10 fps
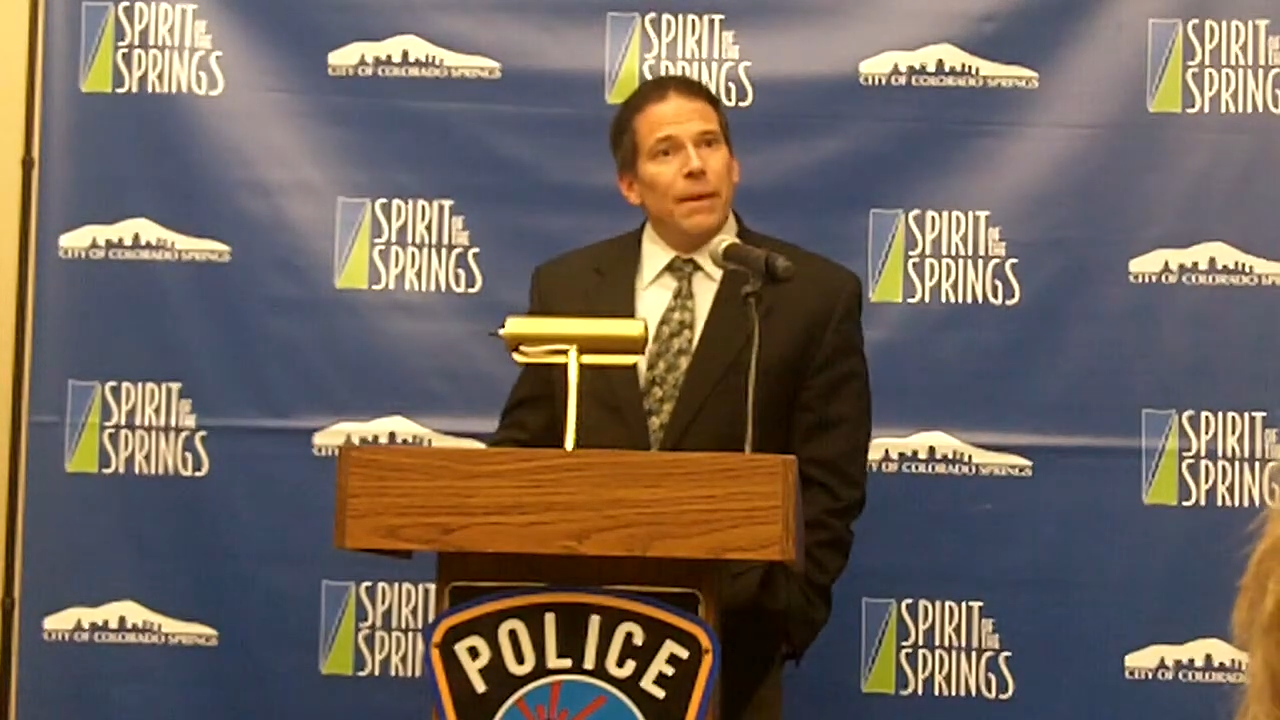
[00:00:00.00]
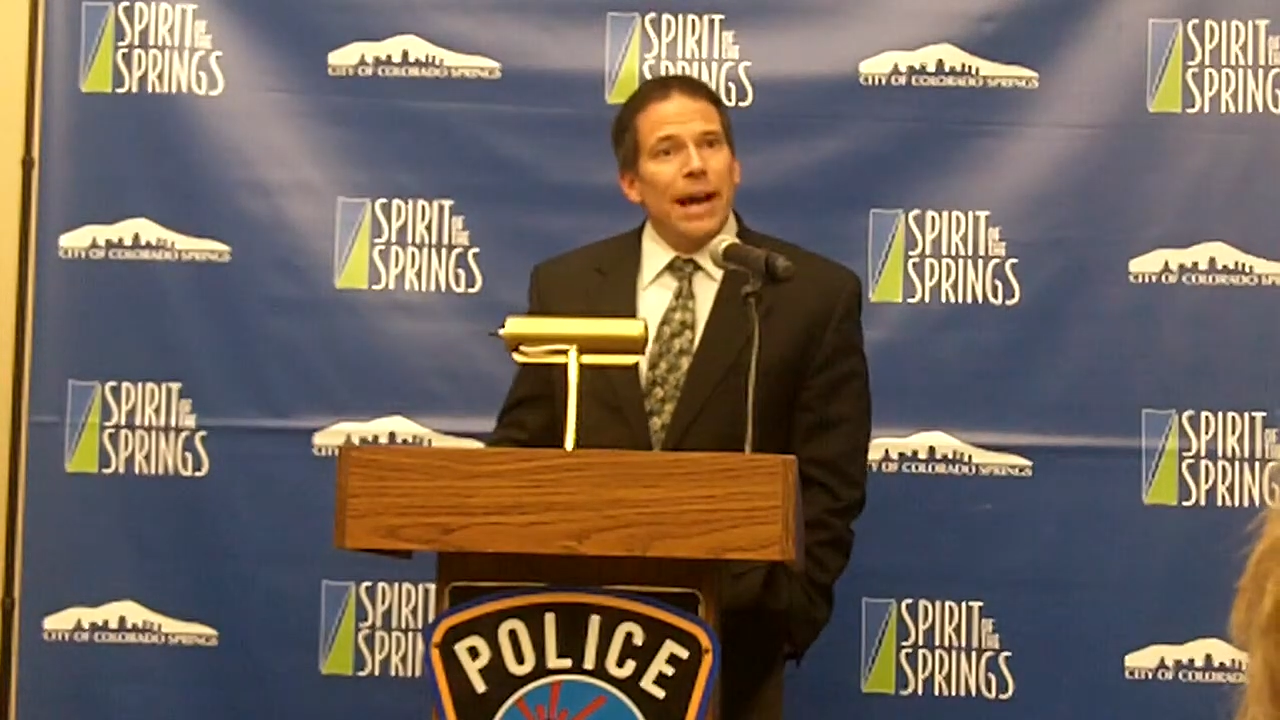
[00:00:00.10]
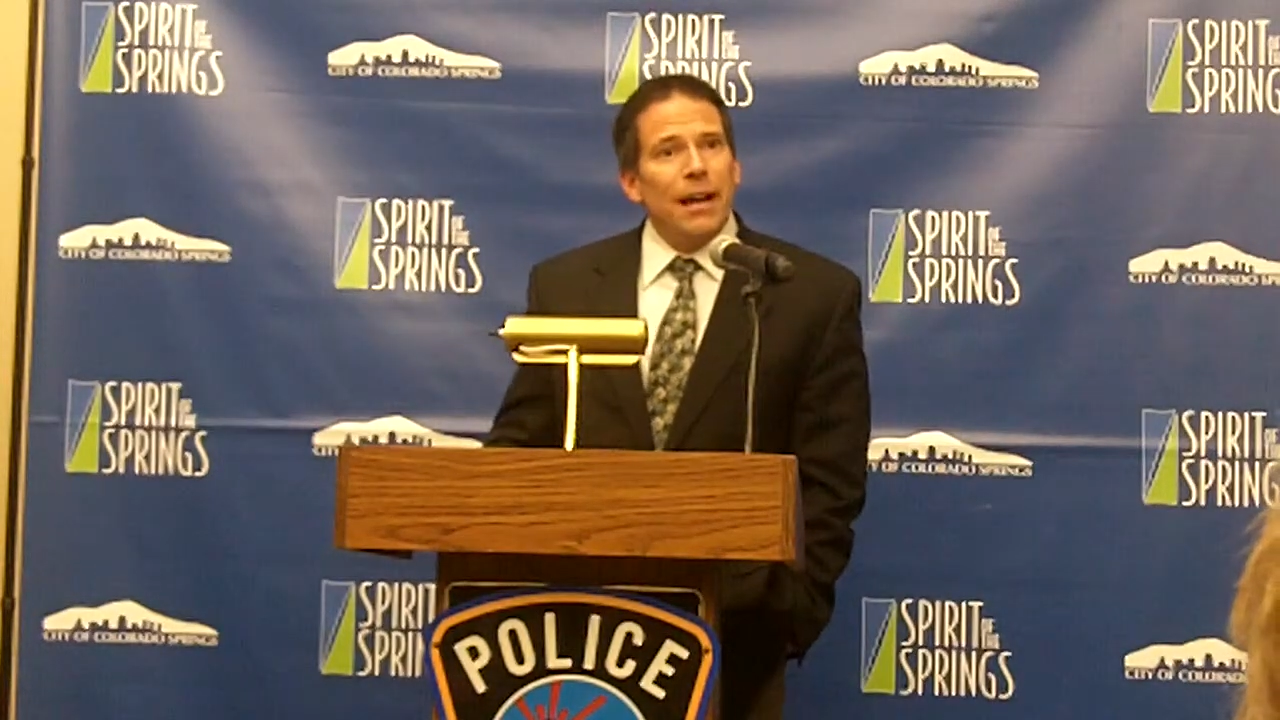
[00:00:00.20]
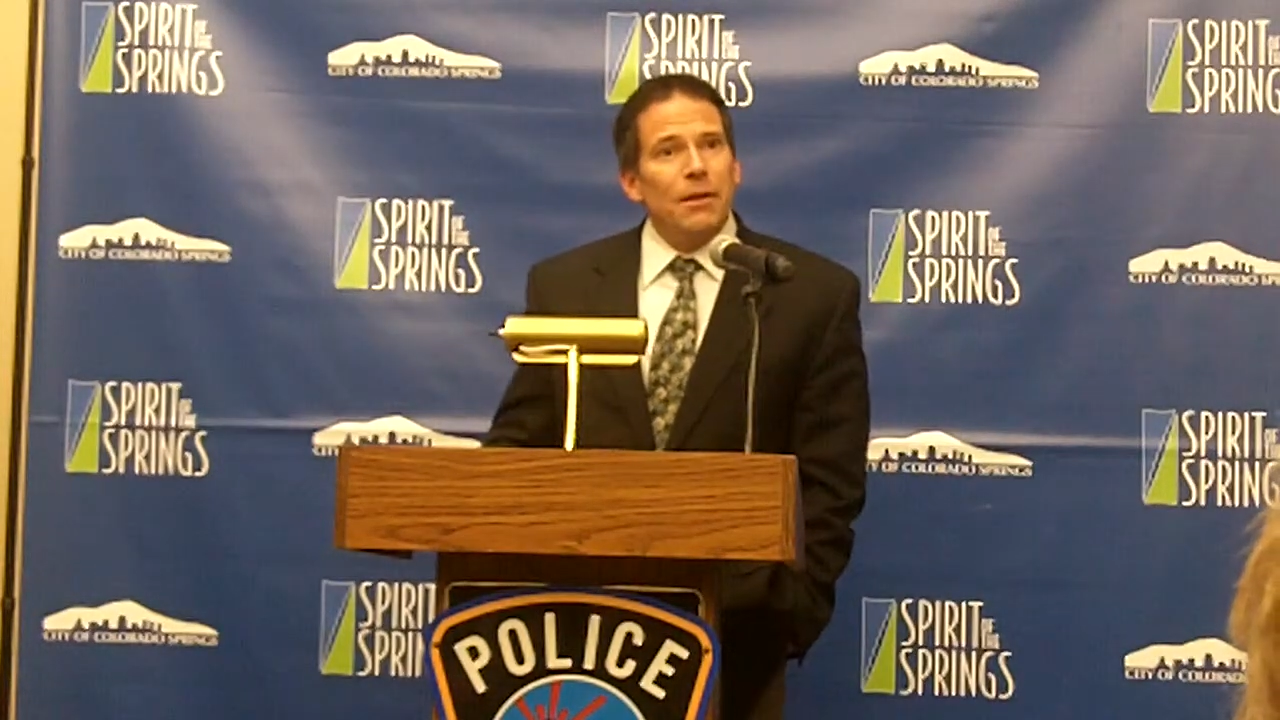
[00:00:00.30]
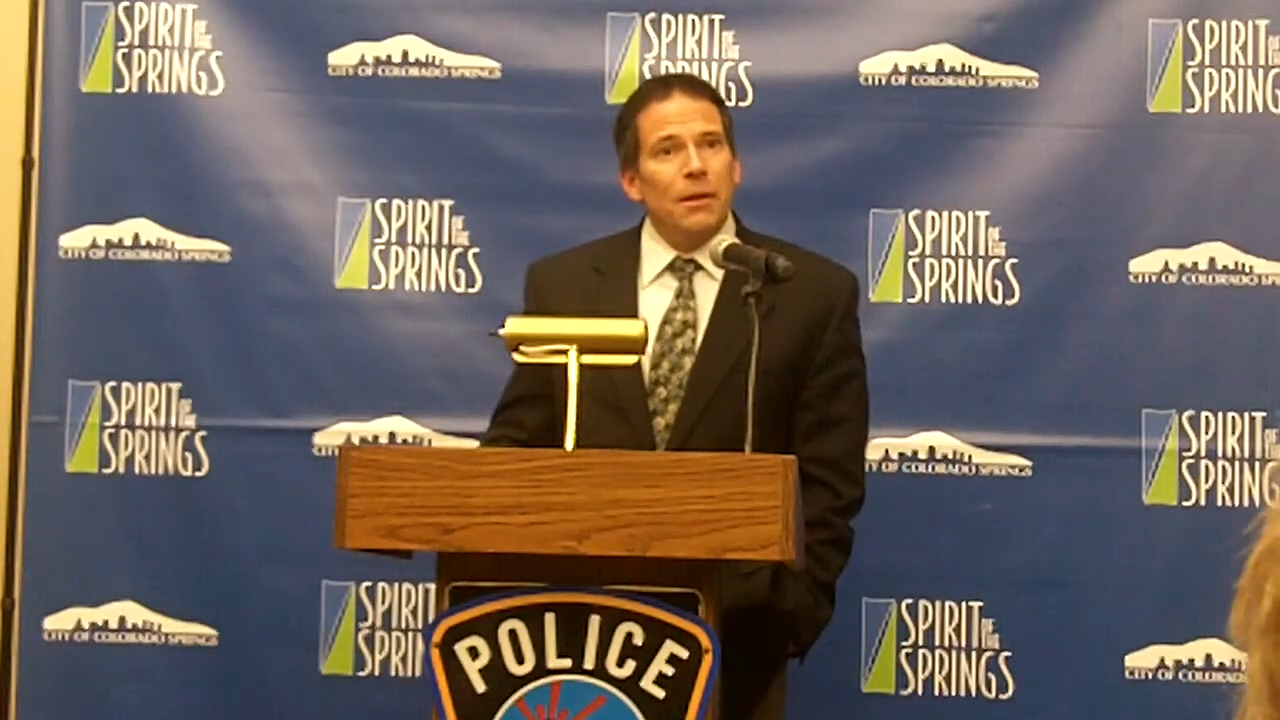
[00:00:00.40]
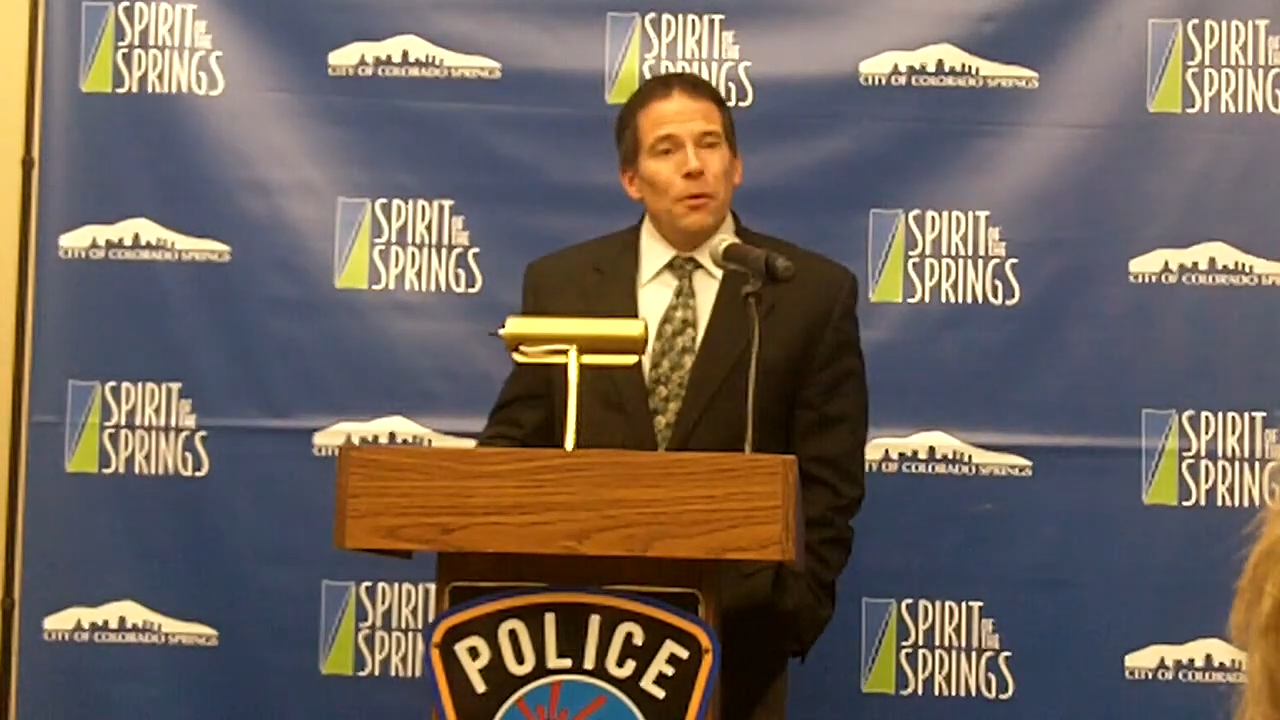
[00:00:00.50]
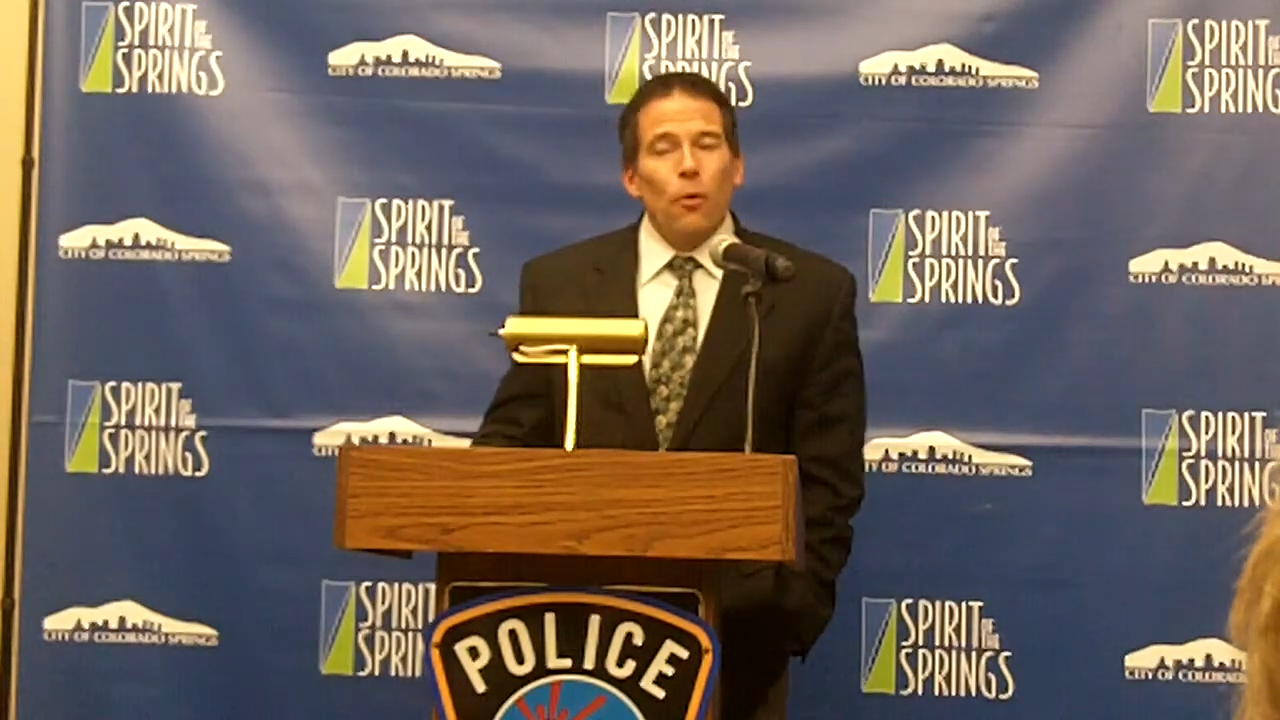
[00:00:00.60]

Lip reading: back